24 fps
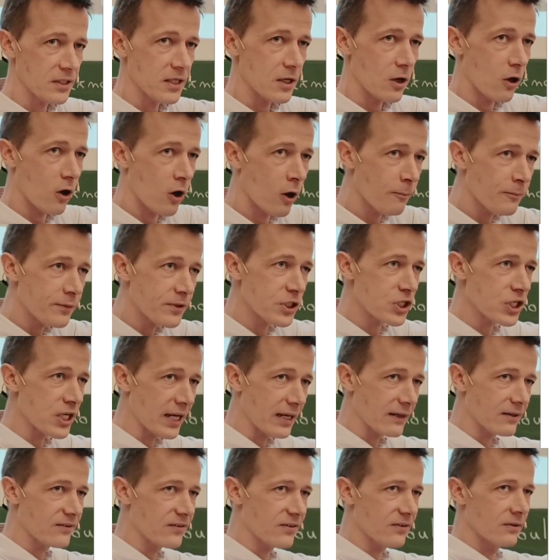
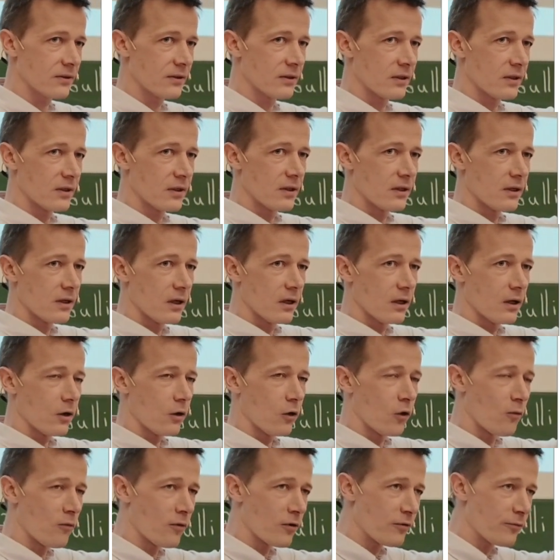object
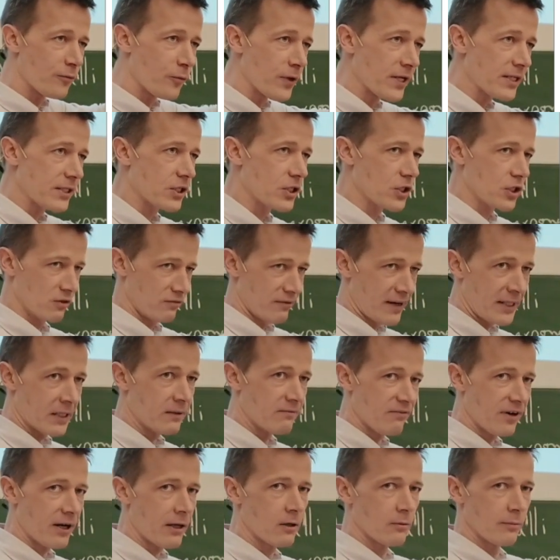over which, the random
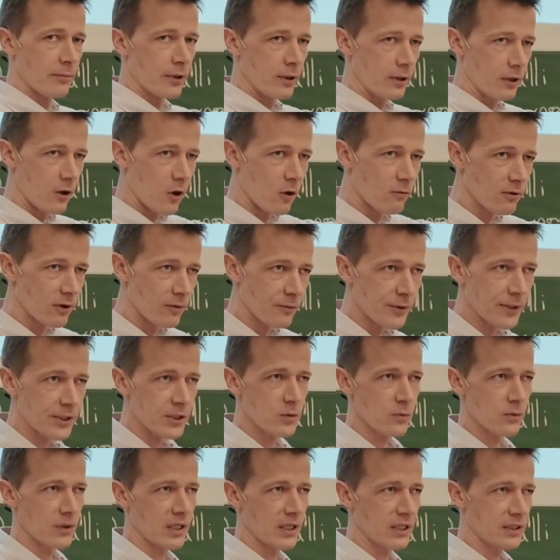variable over which
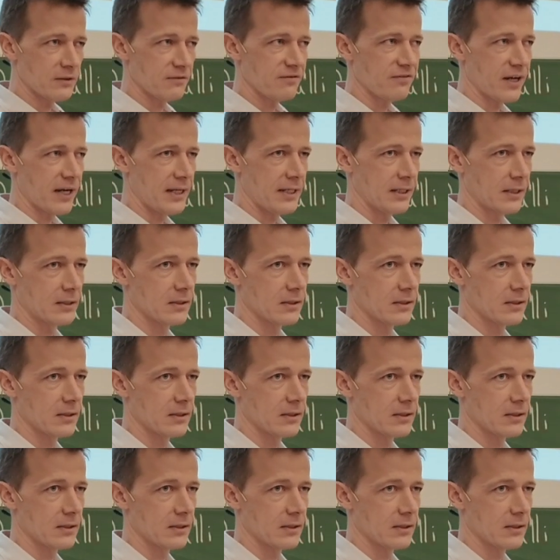we are defining a